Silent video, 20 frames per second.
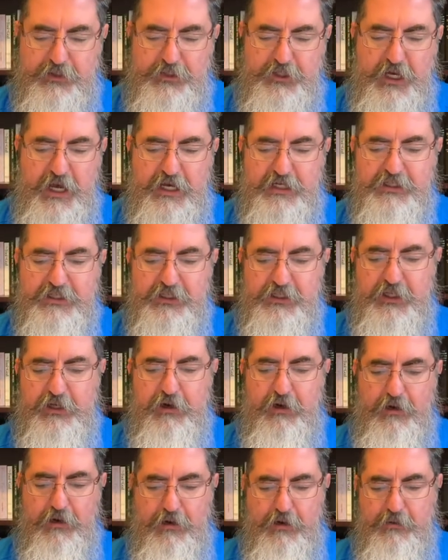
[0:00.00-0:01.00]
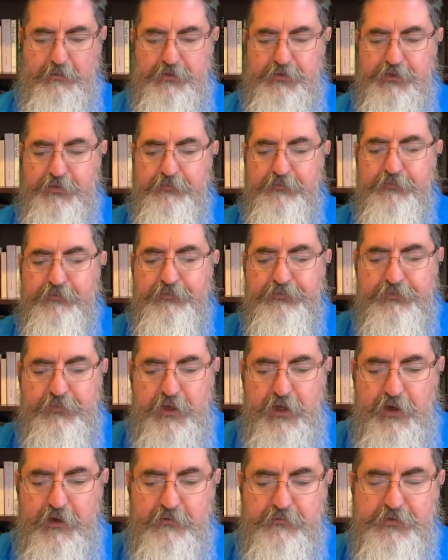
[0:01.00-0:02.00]
chest and the arms
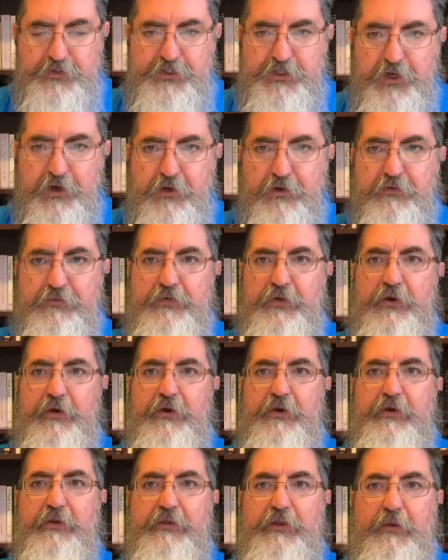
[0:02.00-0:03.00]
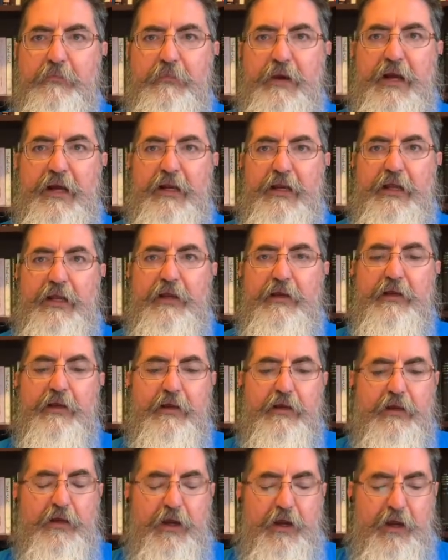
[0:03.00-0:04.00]
of silver, the belly,
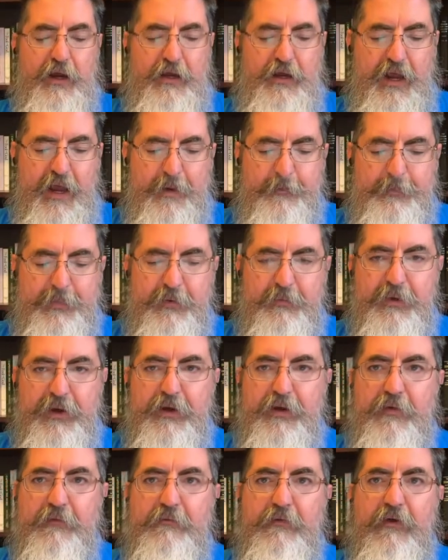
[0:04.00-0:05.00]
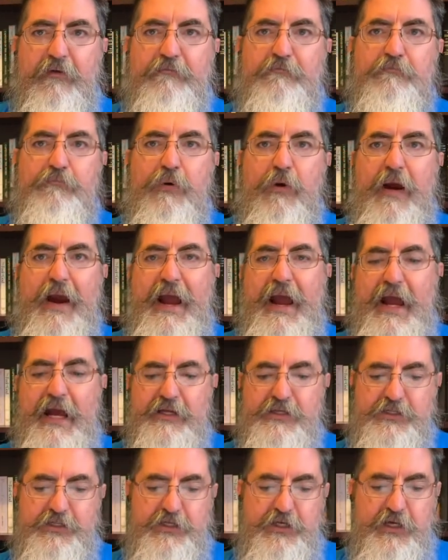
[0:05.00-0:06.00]
an abdomen of
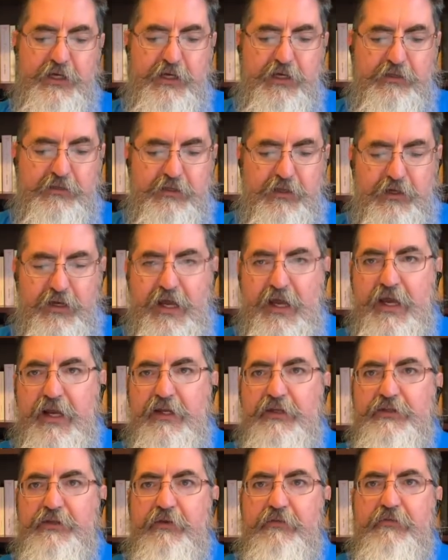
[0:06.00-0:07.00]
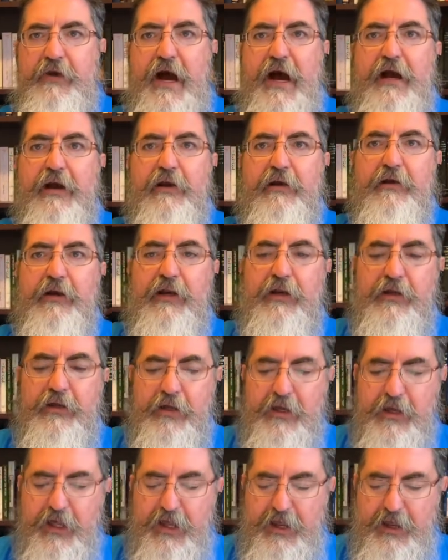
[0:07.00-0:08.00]
brass, the legs of iron and
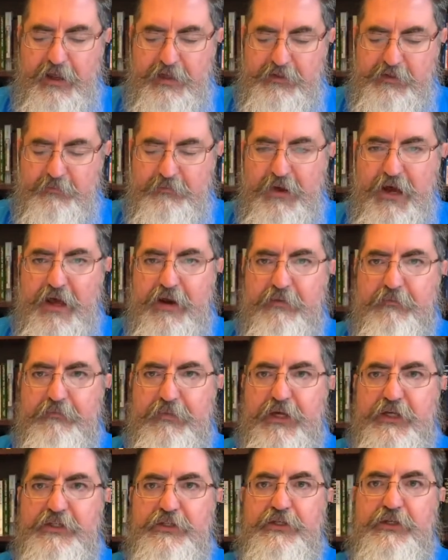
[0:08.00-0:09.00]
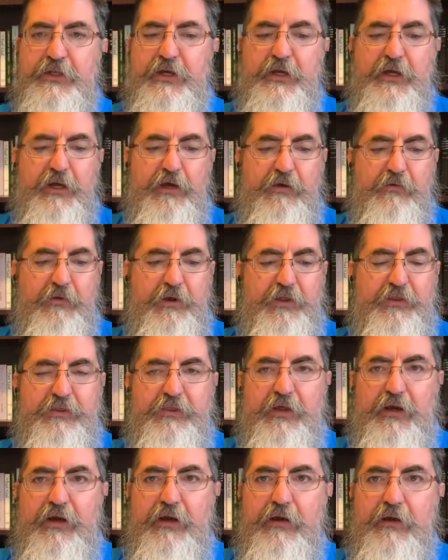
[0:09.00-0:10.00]
clay at the bottom mixed with
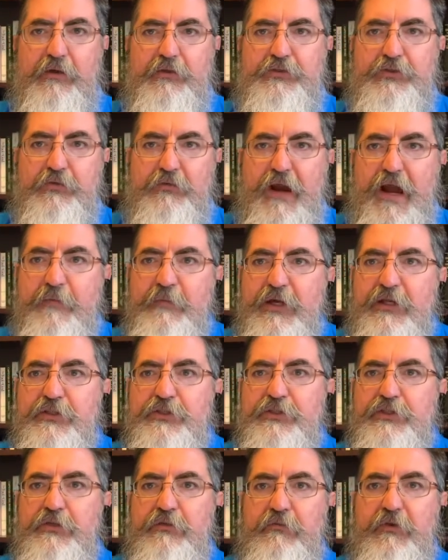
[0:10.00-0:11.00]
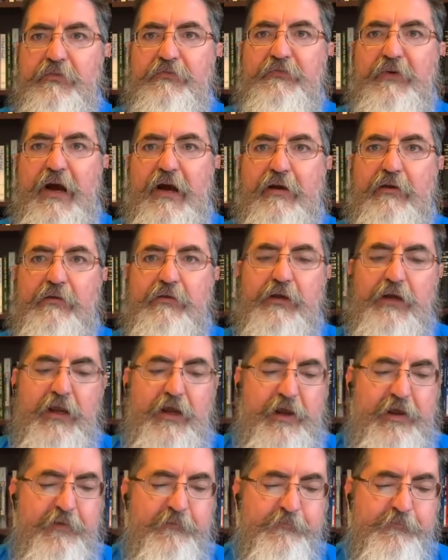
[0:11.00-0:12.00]
ceramics, with fired
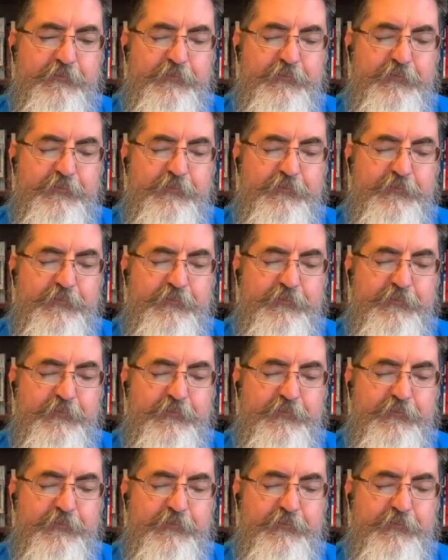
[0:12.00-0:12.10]
clay.